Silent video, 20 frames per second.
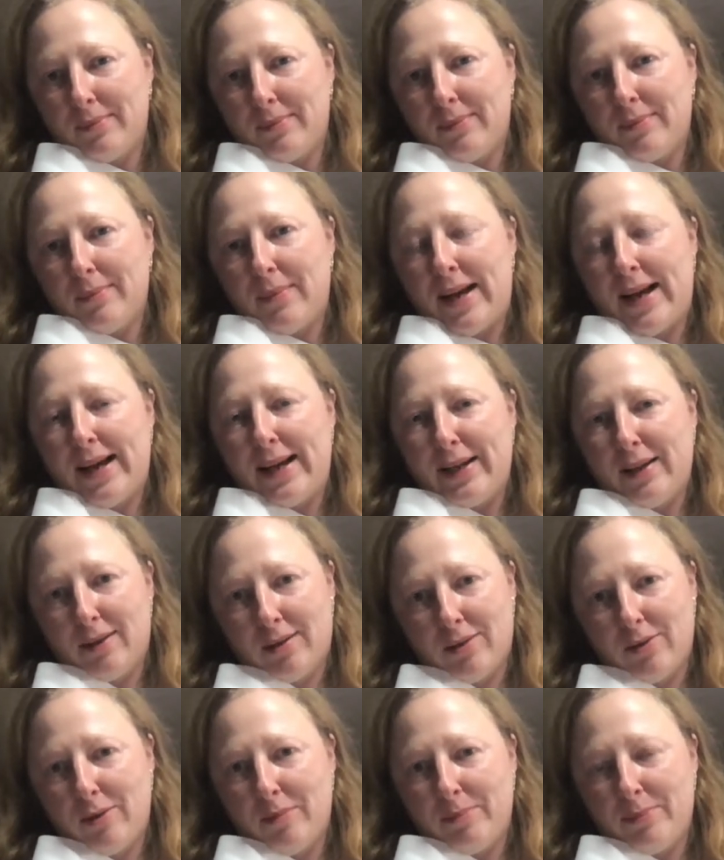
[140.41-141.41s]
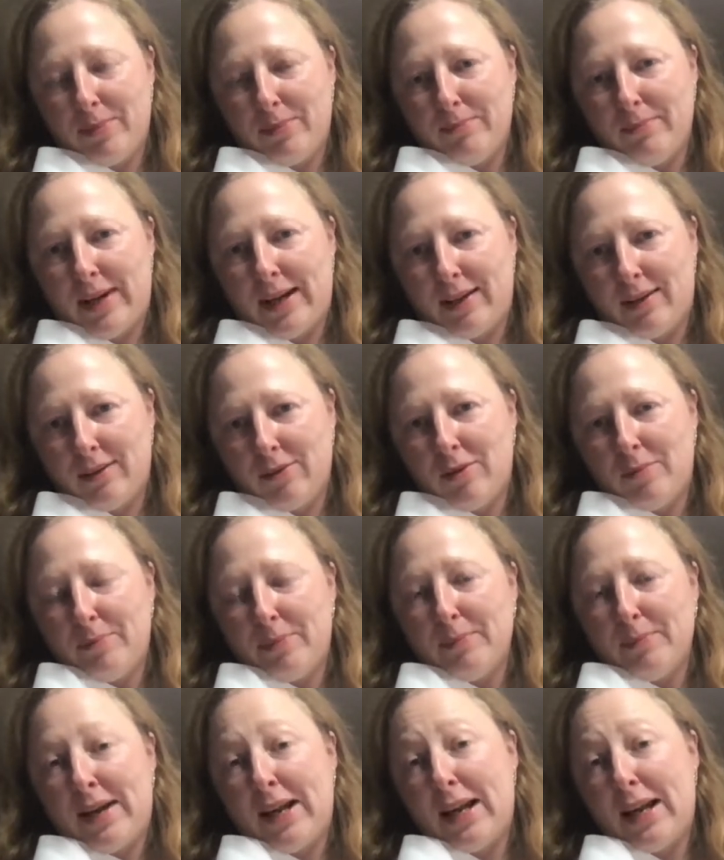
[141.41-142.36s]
my comp my comp my